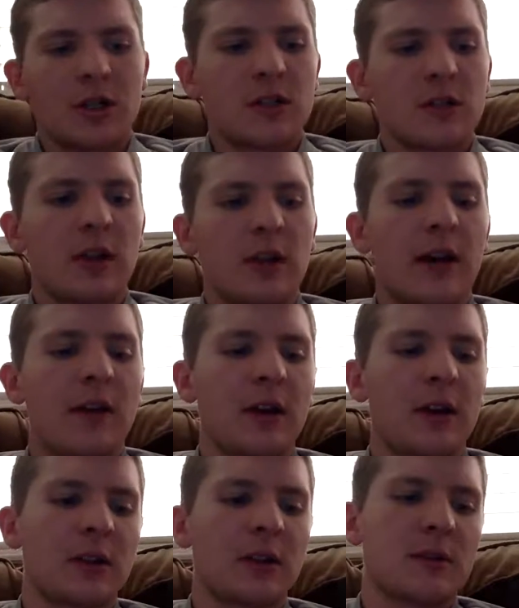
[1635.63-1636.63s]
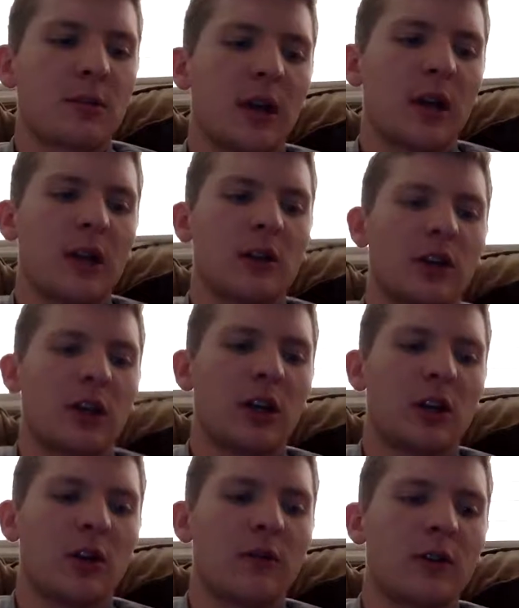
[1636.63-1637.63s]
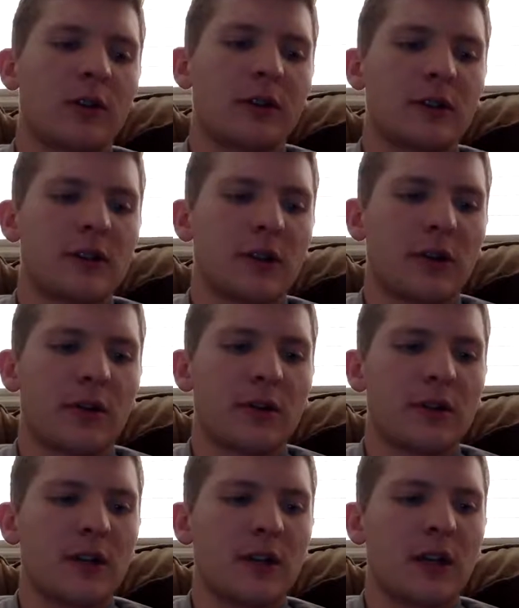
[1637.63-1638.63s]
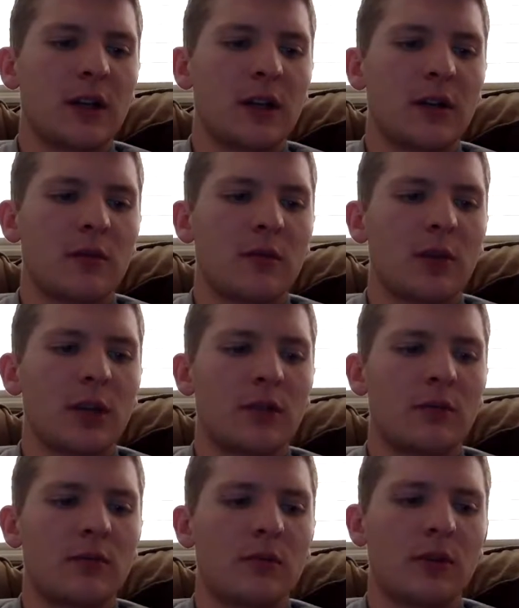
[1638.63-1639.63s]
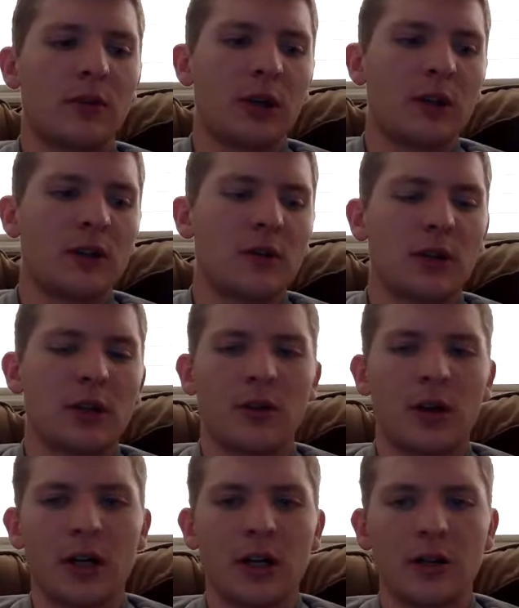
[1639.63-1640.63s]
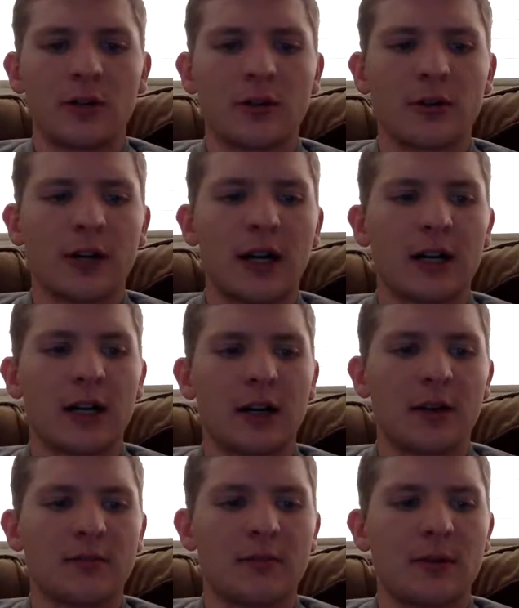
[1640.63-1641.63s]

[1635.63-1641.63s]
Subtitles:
to just do that then? Let's plan on looking it over until Thursday, and then we could, if we need to, we can create a Google Doc and